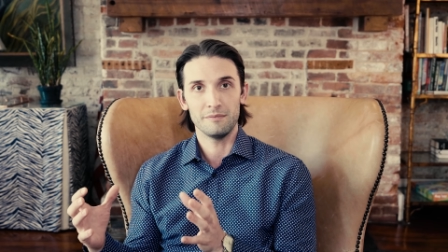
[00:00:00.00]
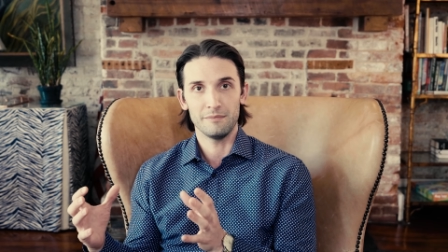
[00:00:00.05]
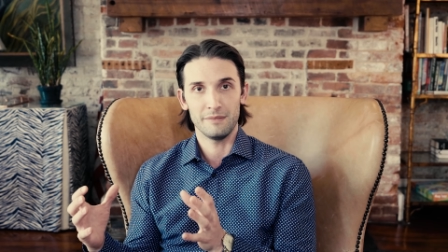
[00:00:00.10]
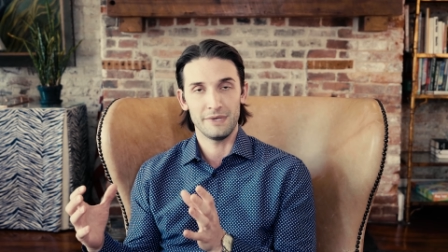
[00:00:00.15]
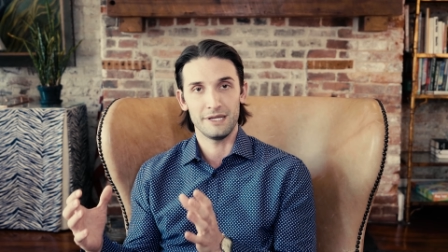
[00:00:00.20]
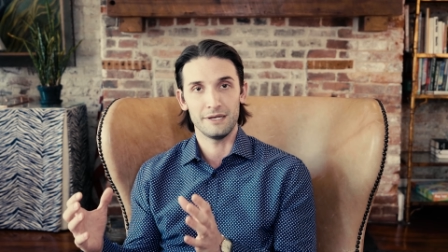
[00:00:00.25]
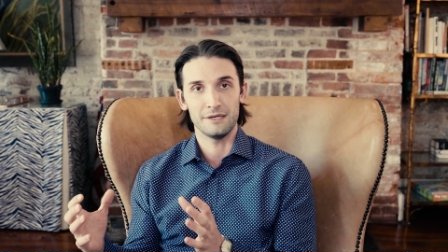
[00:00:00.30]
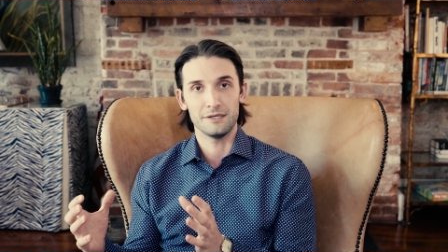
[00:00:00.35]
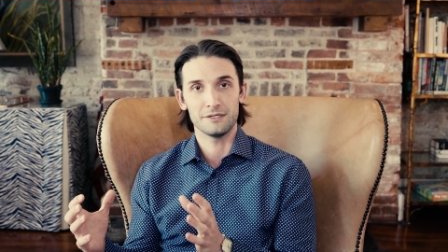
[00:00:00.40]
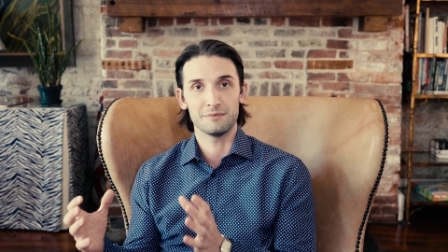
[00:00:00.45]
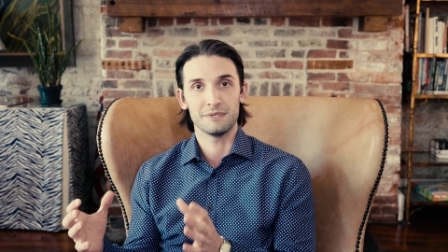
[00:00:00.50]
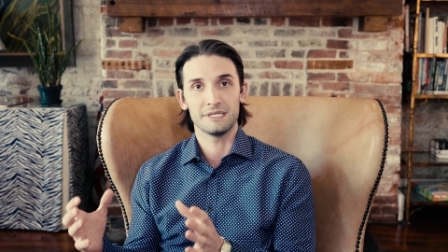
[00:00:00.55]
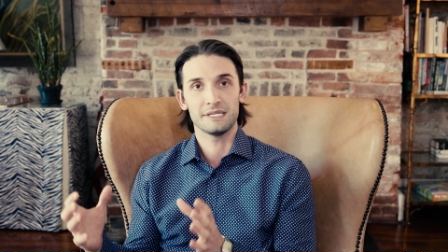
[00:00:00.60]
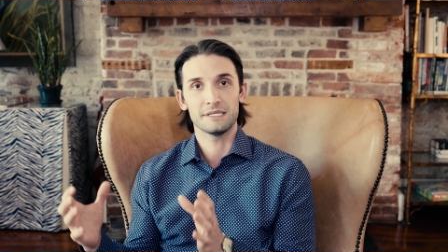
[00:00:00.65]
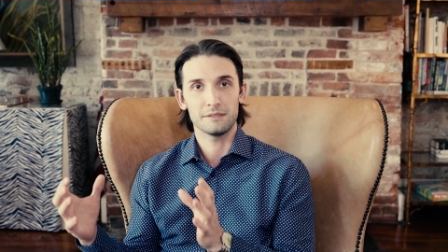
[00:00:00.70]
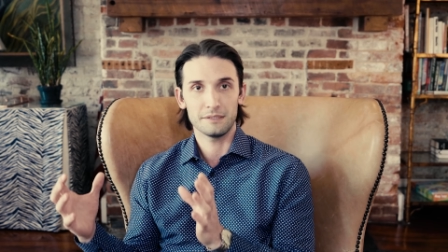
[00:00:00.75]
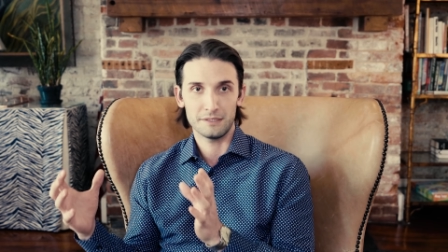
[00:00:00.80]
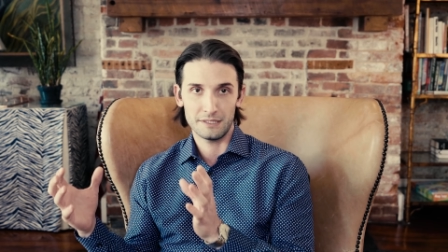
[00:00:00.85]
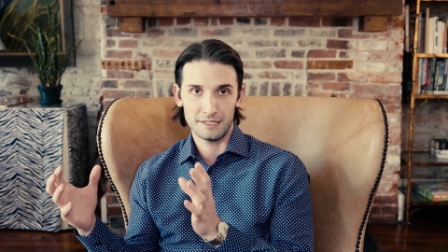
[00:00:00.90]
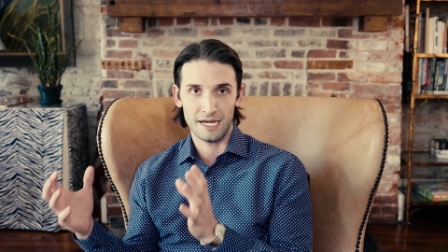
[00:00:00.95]
management
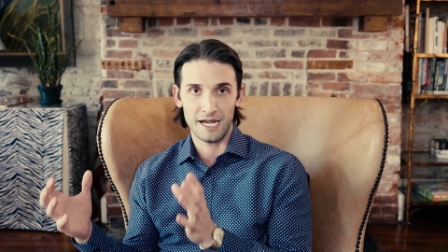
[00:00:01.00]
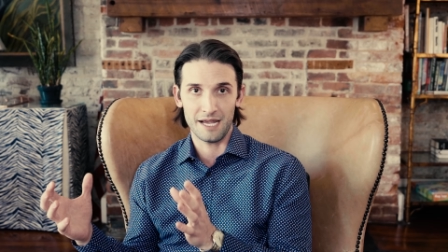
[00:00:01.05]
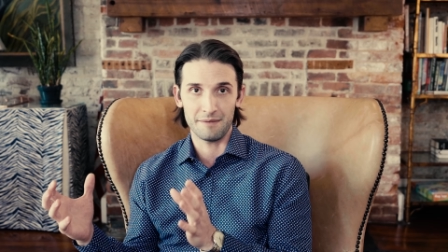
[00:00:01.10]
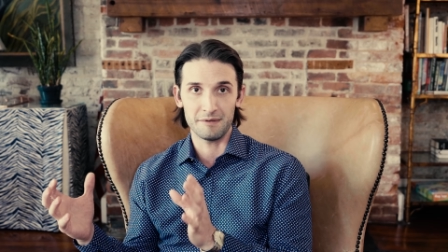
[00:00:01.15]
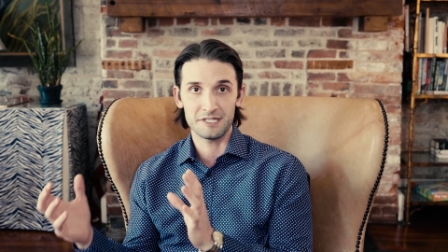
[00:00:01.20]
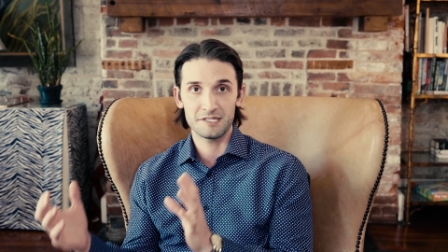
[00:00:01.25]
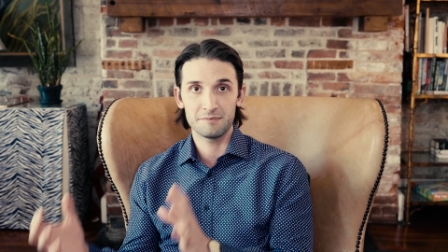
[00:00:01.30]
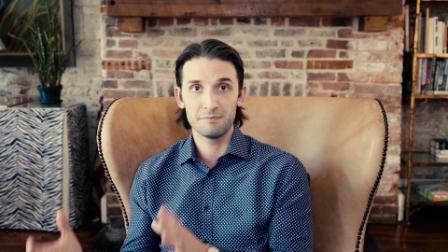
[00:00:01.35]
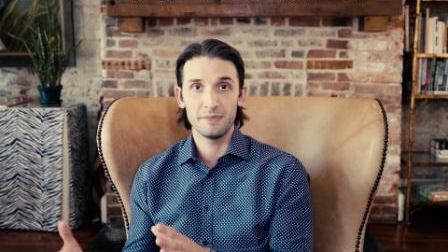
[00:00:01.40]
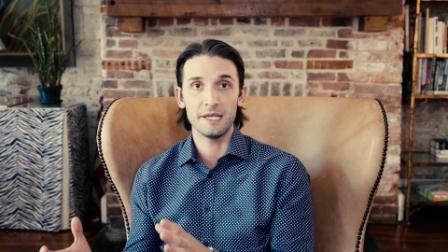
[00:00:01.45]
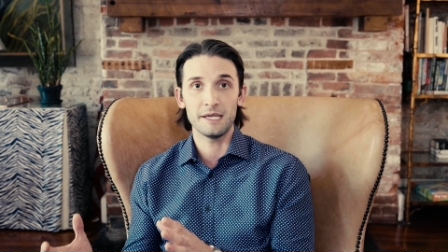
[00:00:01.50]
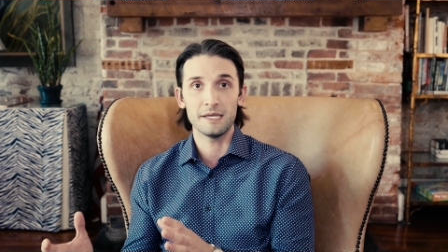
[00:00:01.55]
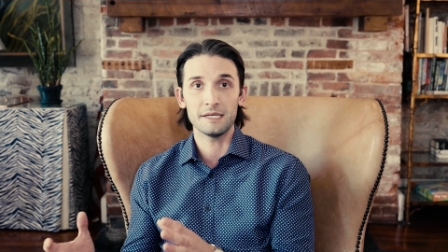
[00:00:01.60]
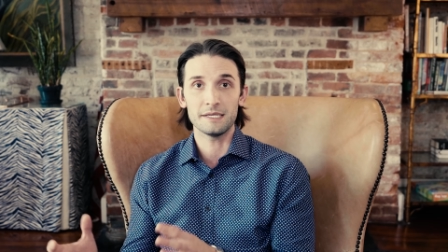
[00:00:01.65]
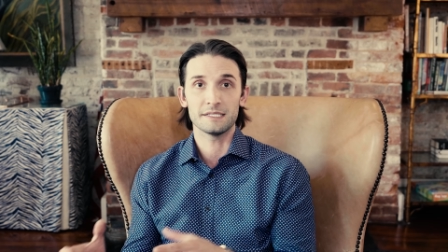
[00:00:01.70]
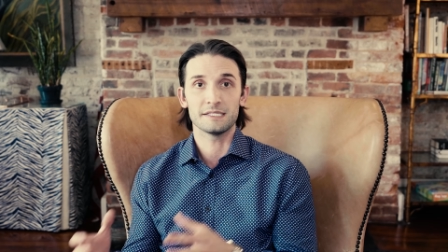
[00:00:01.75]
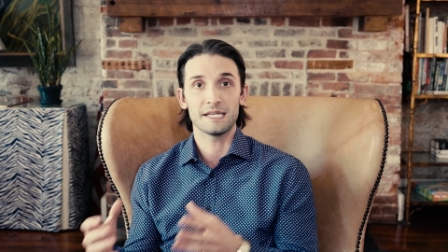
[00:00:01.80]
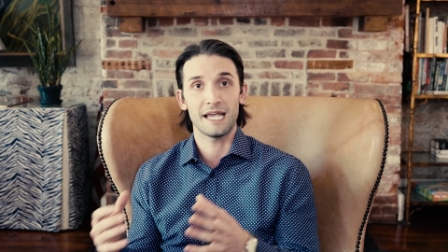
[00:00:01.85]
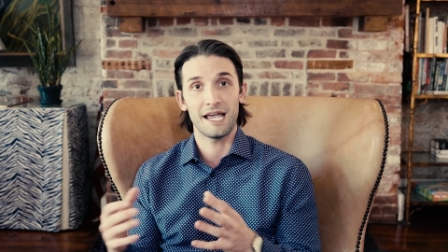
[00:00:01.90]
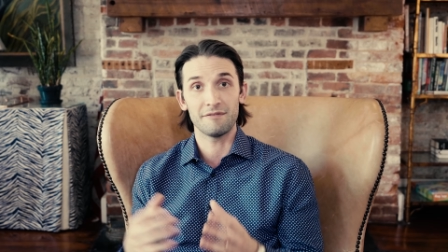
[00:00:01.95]
time is
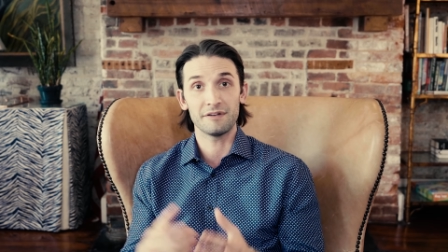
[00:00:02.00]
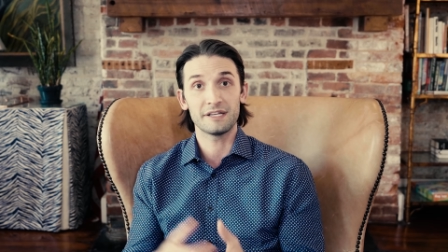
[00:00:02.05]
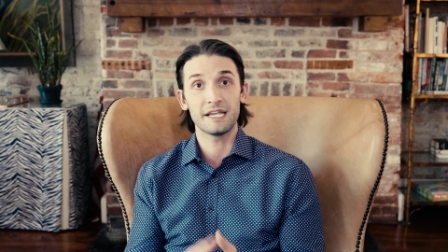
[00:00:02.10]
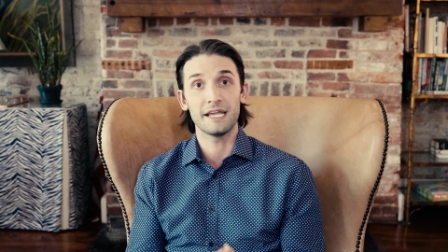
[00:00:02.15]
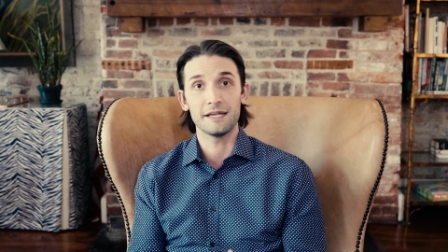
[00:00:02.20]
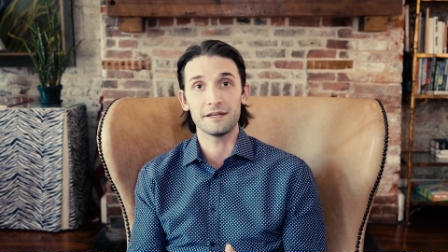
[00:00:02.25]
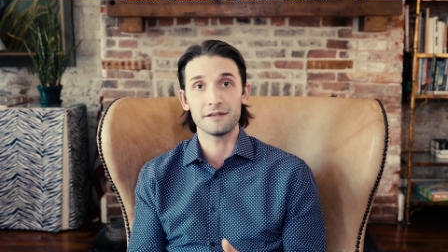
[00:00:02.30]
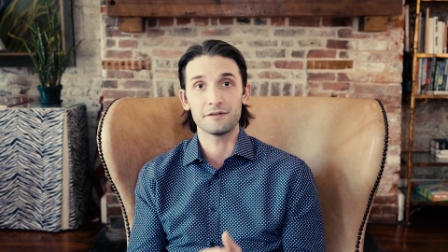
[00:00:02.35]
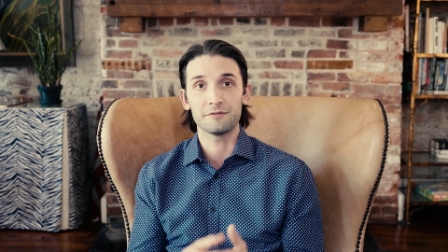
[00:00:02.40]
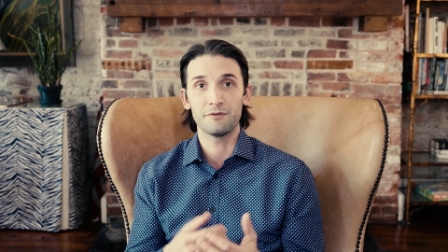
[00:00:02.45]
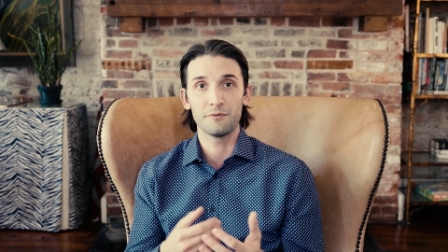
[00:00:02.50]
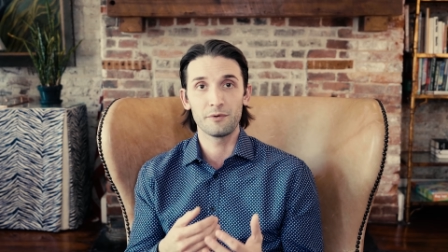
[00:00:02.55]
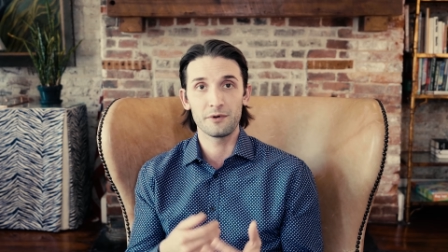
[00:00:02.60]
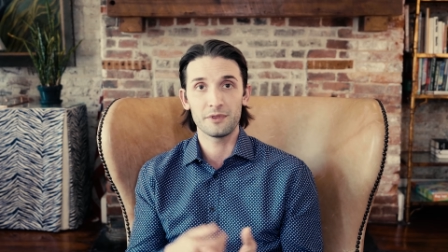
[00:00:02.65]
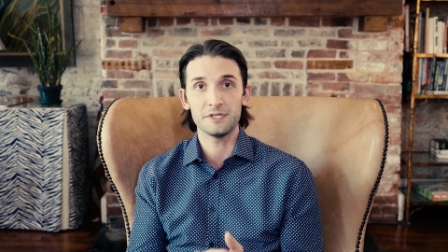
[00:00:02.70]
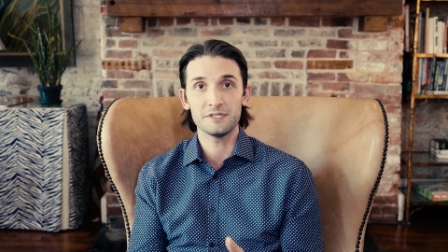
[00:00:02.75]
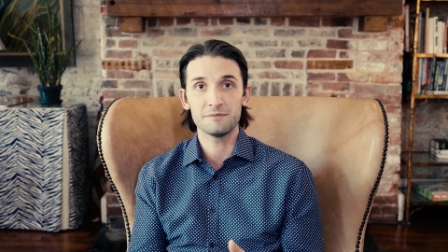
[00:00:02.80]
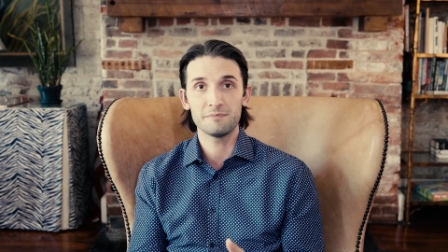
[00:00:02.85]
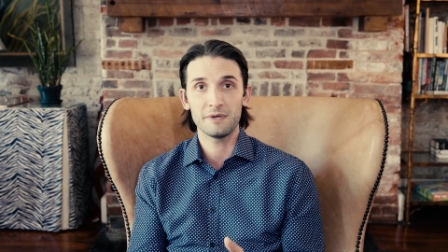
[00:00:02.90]
spent is advocating for these